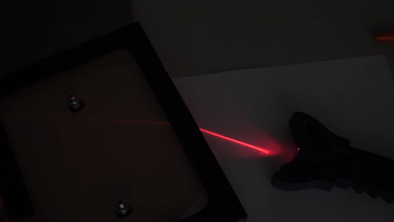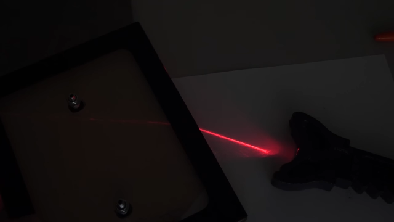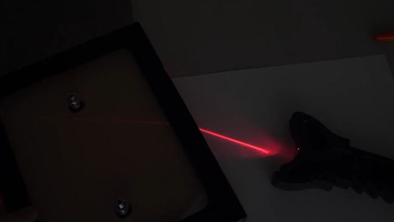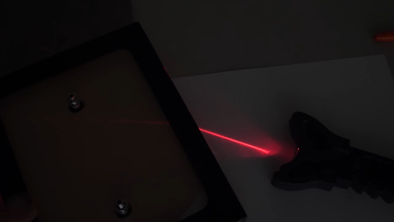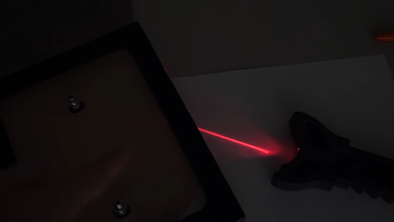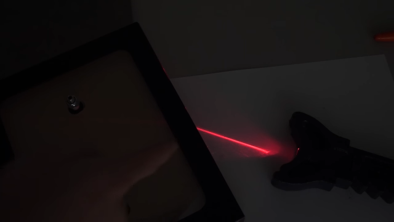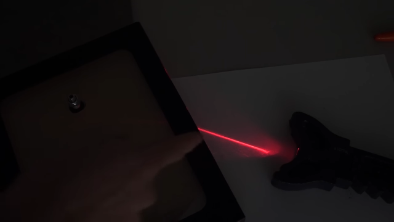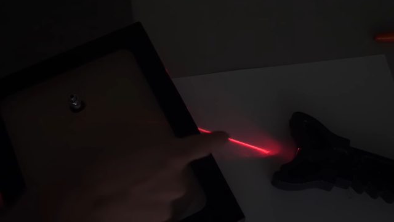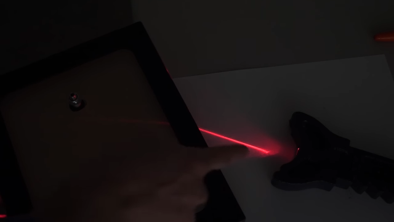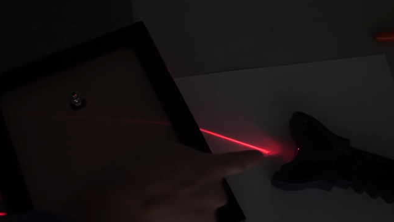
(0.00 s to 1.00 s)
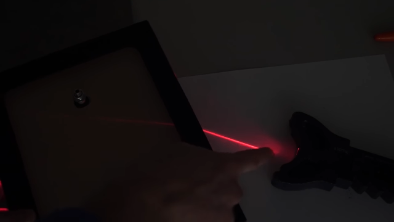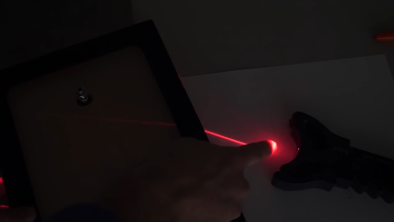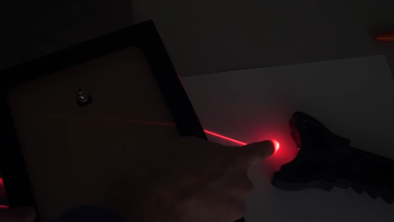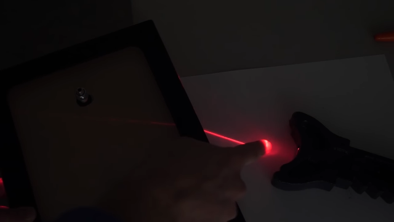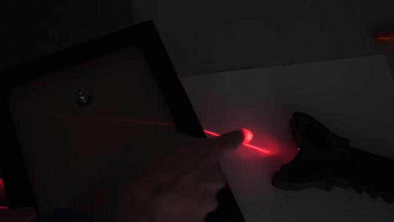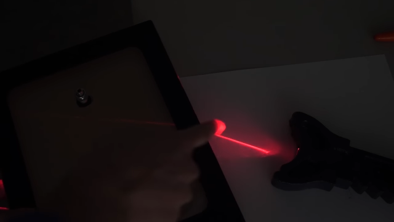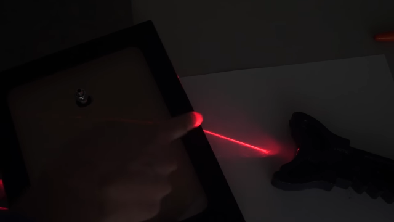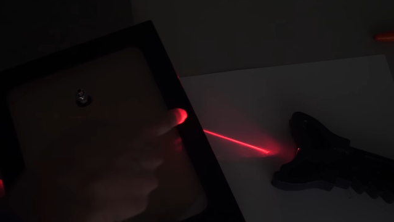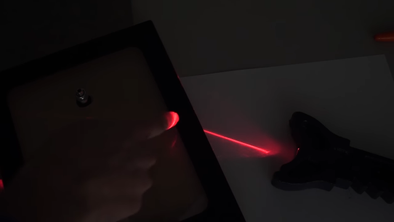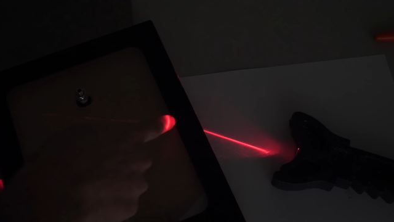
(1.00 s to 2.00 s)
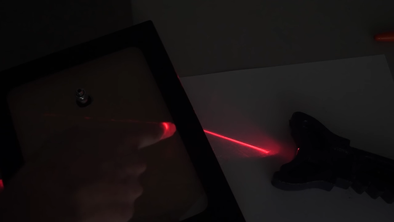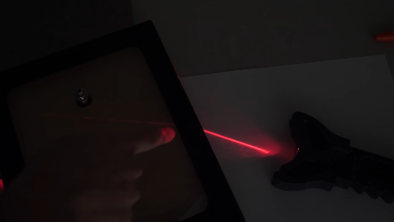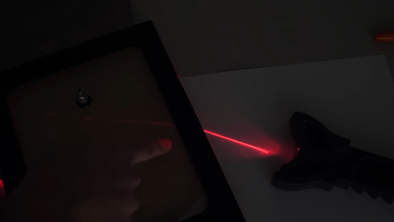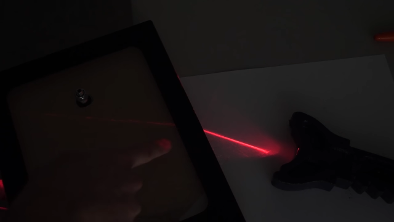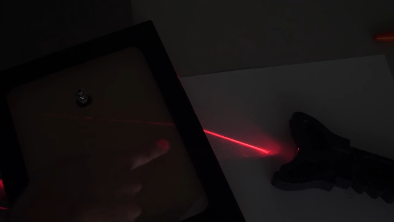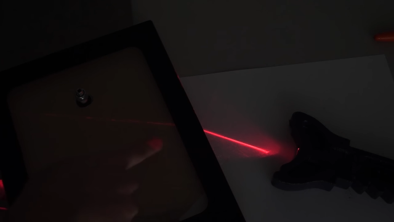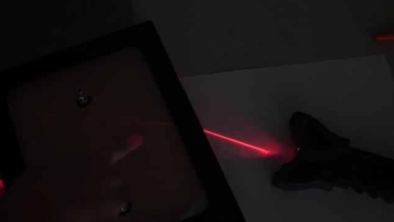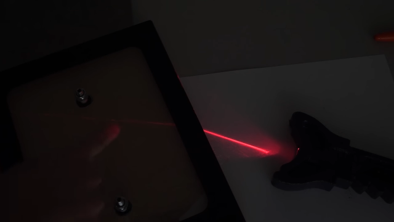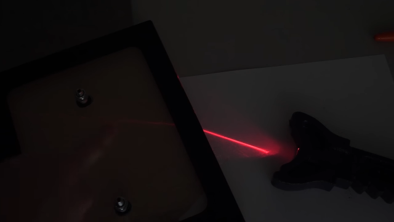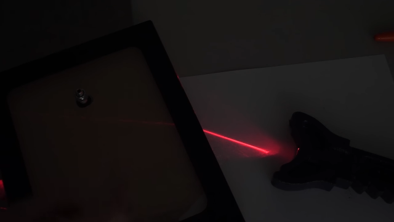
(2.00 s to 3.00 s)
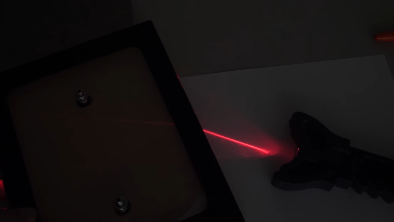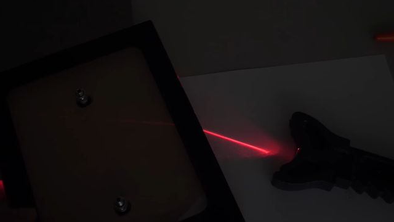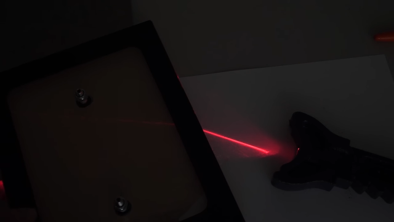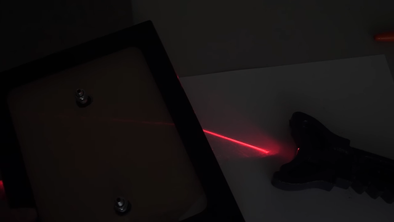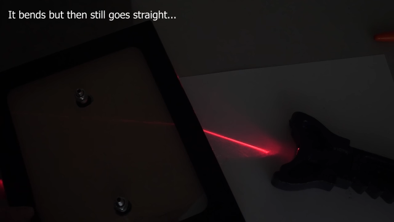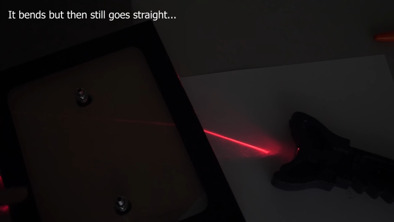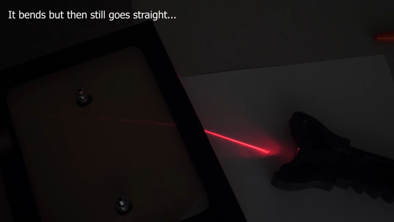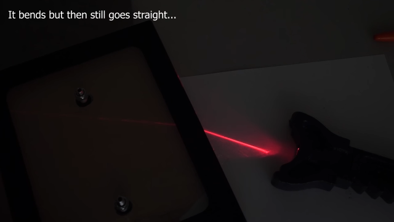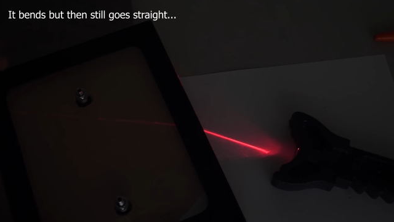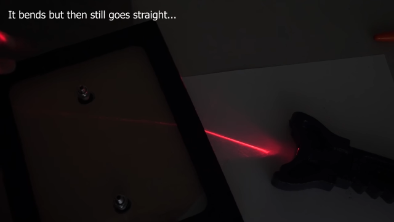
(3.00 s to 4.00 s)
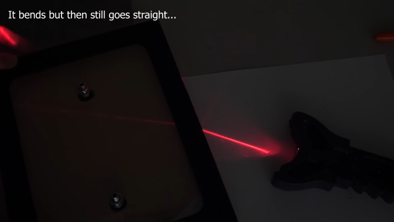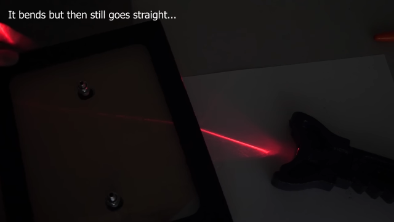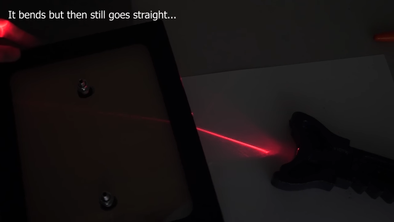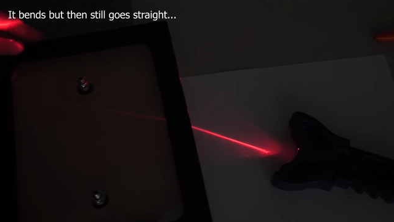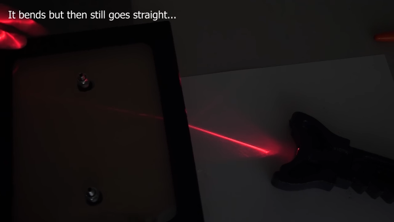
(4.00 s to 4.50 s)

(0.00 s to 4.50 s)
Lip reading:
(no speaker visible)